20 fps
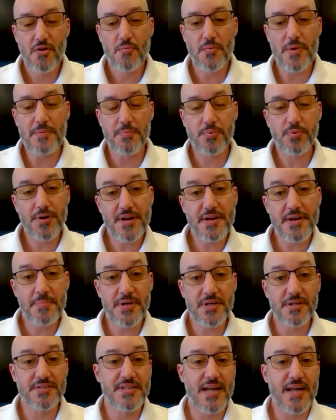We
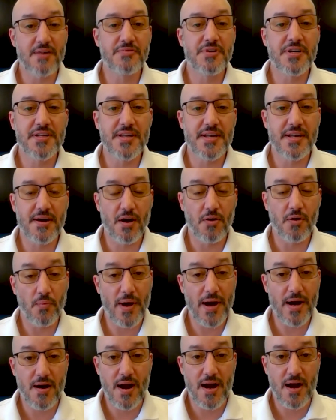pre-build everything in our
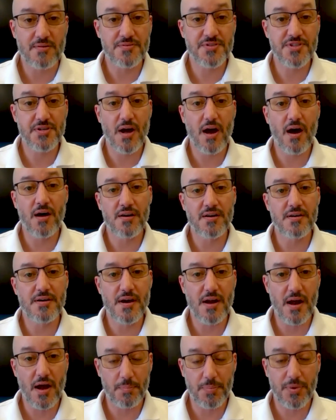warehouse
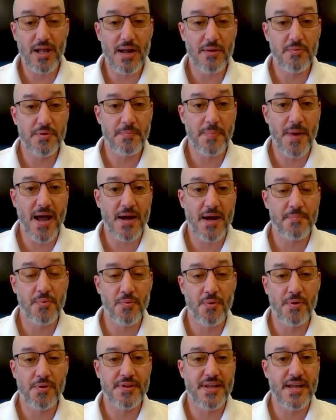on a plywood
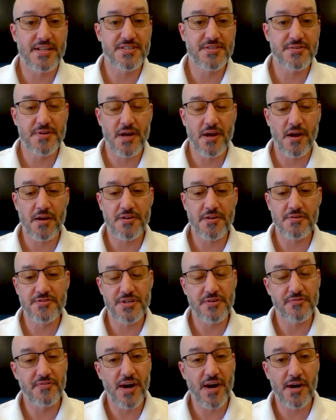backboard that's
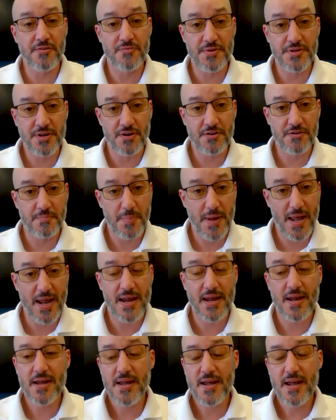using fire retardant
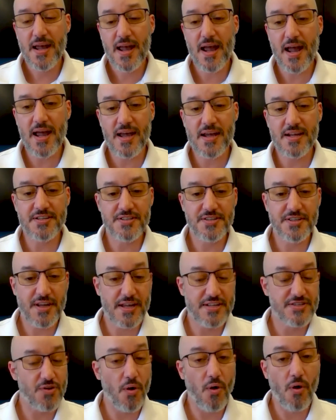paint, and
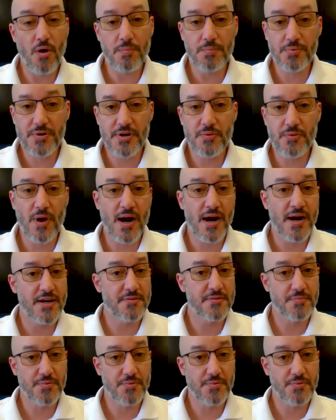it's all pre-wired,